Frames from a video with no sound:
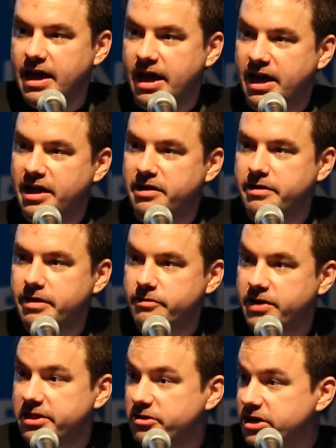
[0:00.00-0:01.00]
And
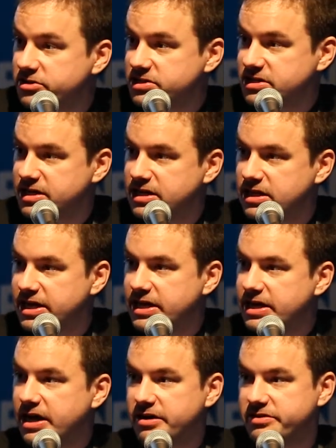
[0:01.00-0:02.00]
rather
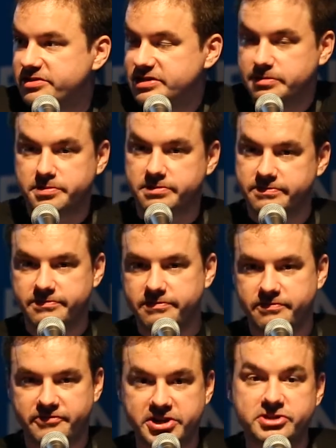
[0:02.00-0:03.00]
interestingly, out of a simple
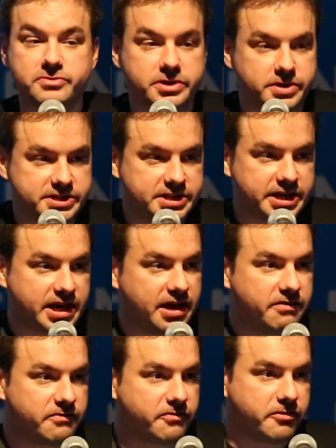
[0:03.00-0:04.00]
feature request that
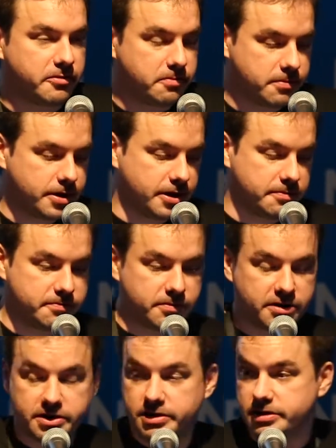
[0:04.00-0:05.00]
came from
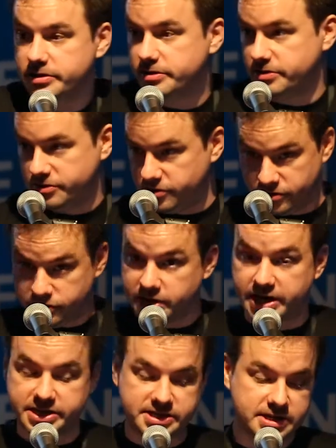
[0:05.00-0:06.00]
you
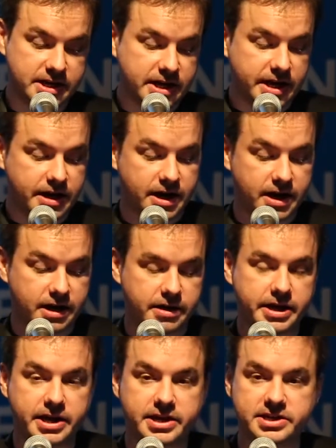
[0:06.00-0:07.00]
guys,
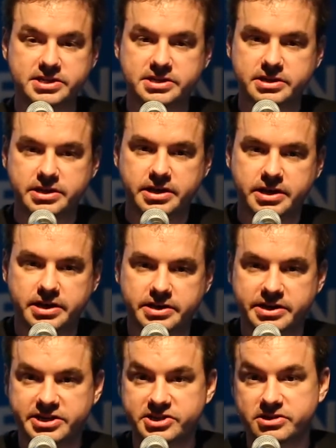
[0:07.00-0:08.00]
is
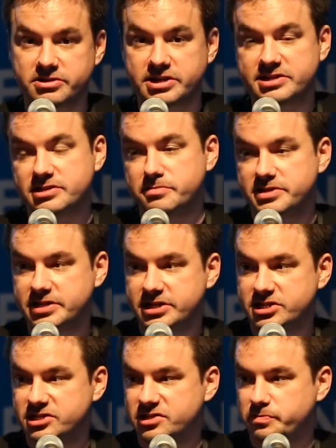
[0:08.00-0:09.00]
additional
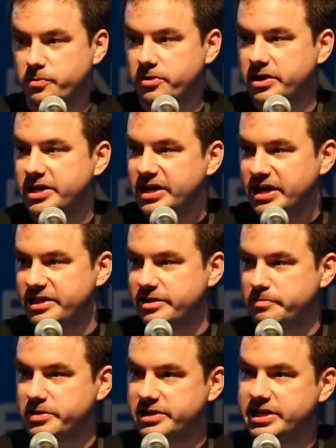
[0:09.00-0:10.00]
customization support and the
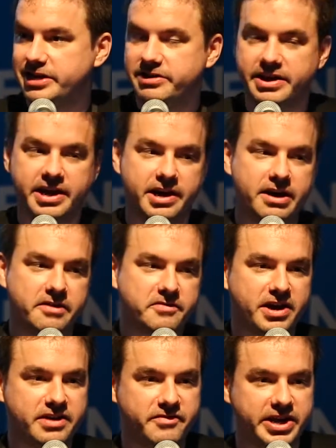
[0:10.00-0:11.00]
ability to have
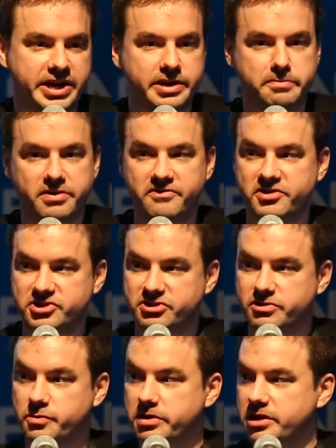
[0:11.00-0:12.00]
kind of a
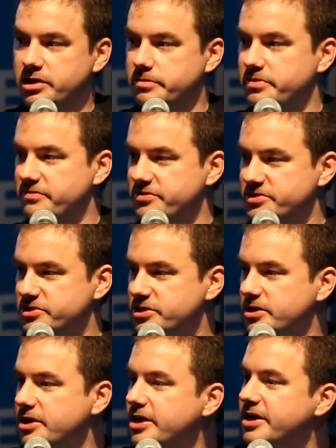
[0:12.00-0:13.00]
provisioner within a
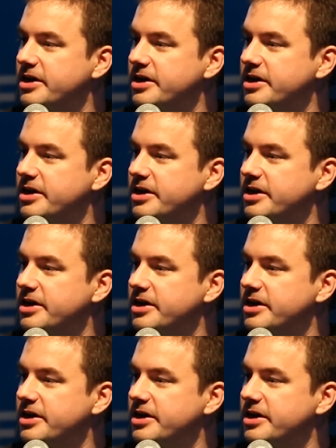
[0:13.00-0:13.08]
provisioner.